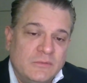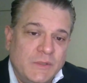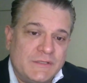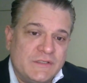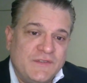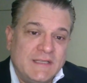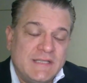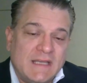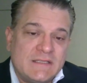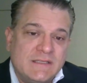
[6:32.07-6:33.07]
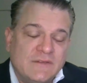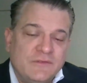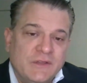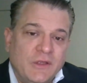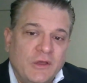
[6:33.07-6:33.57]
which is fantastic
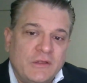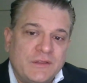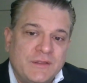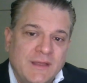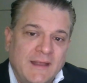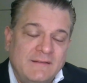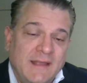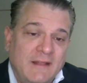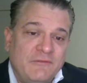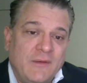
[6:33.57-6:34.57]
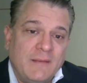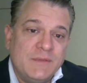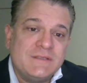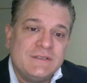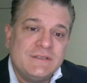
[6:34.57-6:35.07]
for the earth and for our
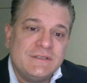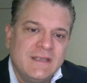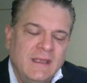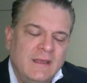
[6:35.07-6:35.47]
business.